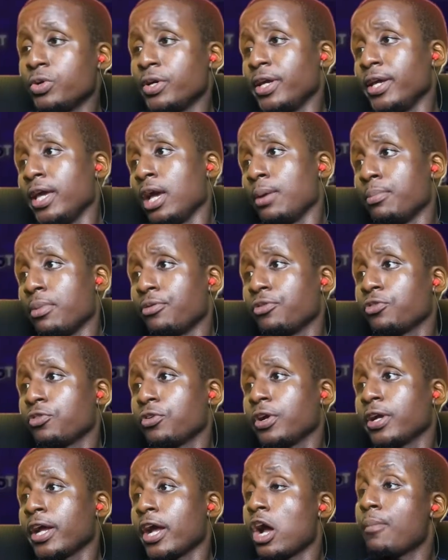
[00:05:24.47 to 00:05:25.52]
We hate
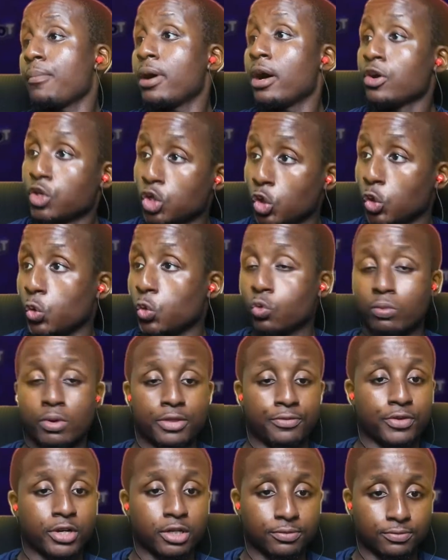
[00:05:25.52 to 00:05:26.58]
buffering, how about you,
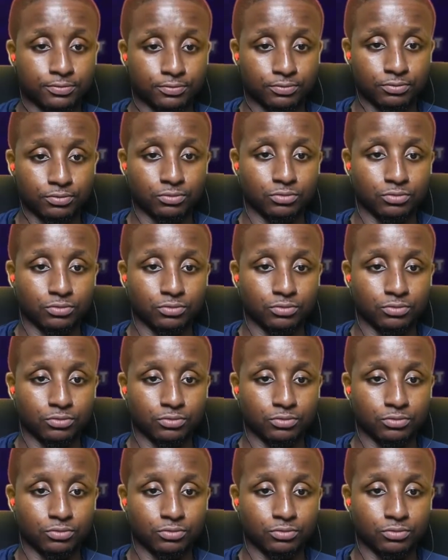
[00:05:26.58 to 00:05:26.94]
motherfucker?